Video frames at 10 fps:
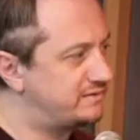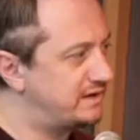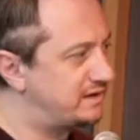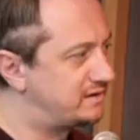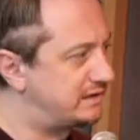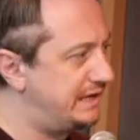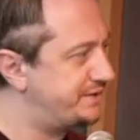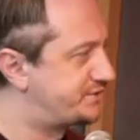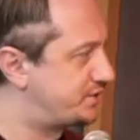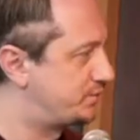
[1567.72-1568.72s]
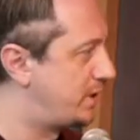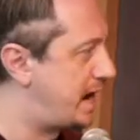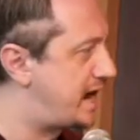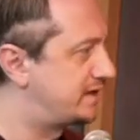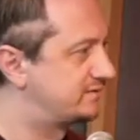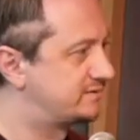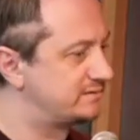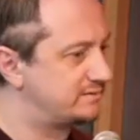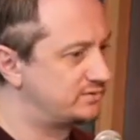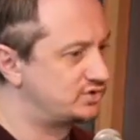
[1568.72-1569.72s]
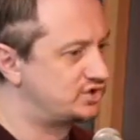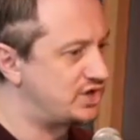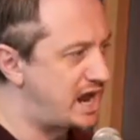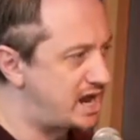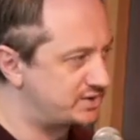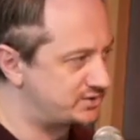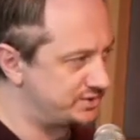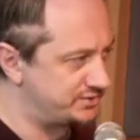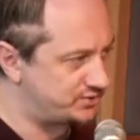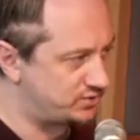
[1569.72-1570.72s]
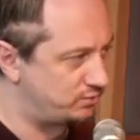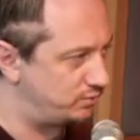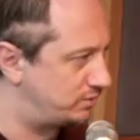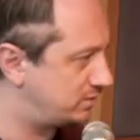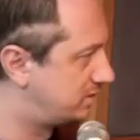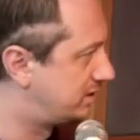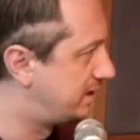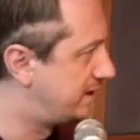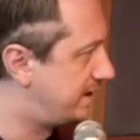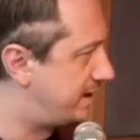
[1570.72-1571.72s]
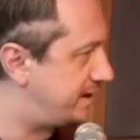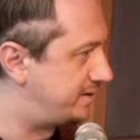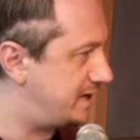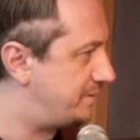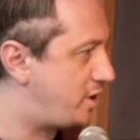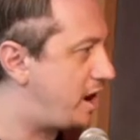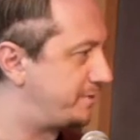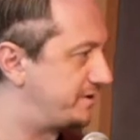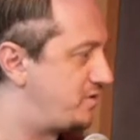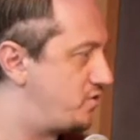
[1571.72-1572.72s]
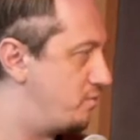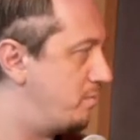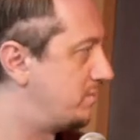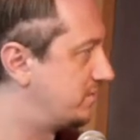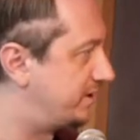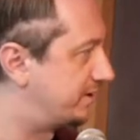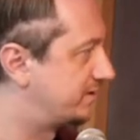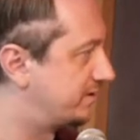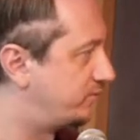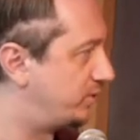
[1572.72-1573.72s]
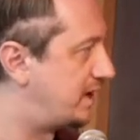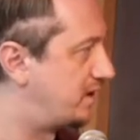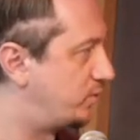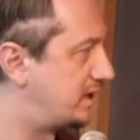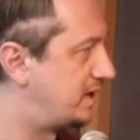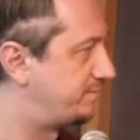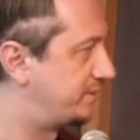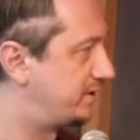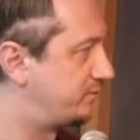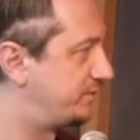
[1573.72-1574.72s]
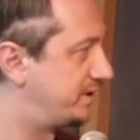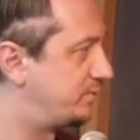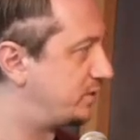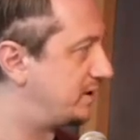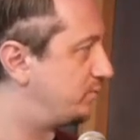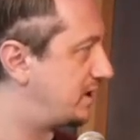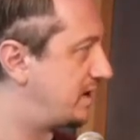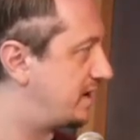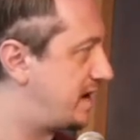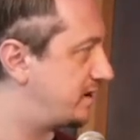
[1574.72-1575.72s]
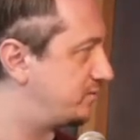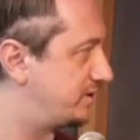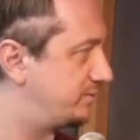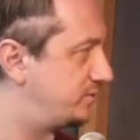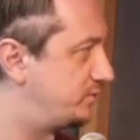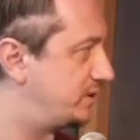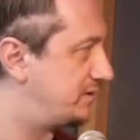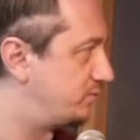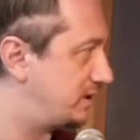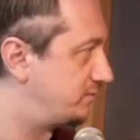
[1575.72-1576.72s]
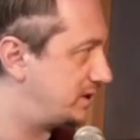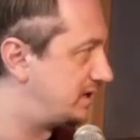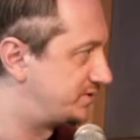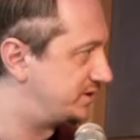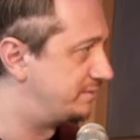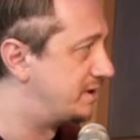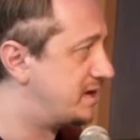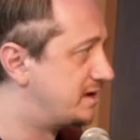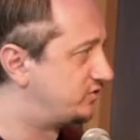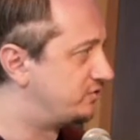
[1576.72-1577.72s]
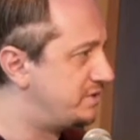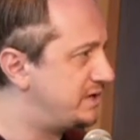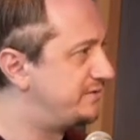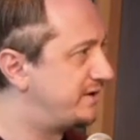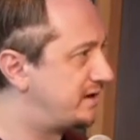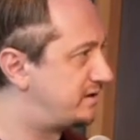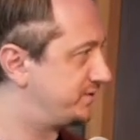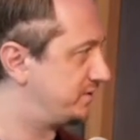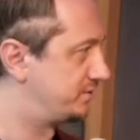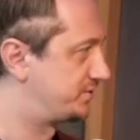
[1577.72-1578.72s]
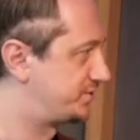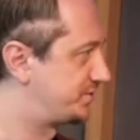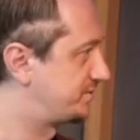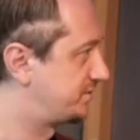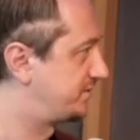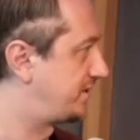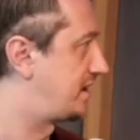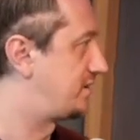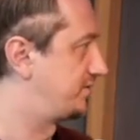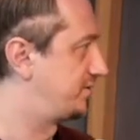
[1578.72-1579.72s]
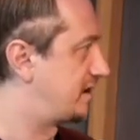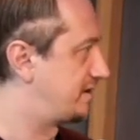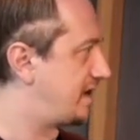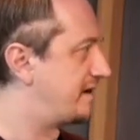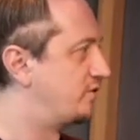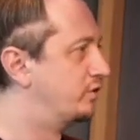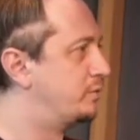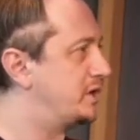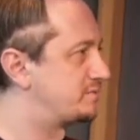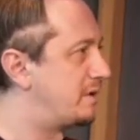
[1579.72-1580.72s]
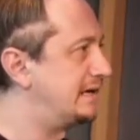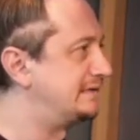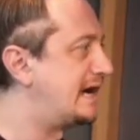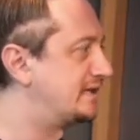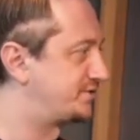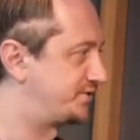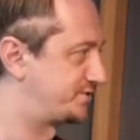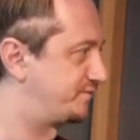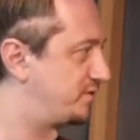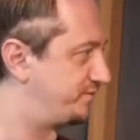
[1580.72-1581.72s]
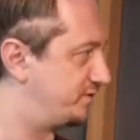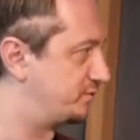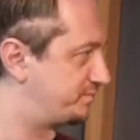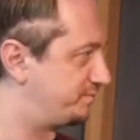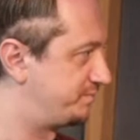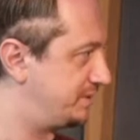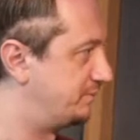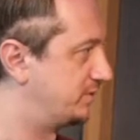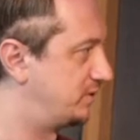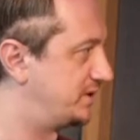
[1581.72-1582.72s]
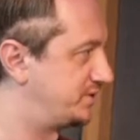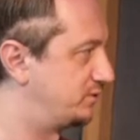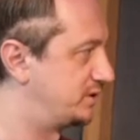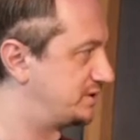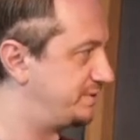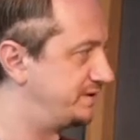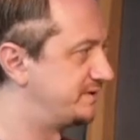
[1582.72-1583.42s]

are kids who had jazz in school and hip hop at home. Like when I when okay. I play with them, when I when I hang with them, when, I when I when I see them, to me they are those they are. I've always my analysis of, of those people has always been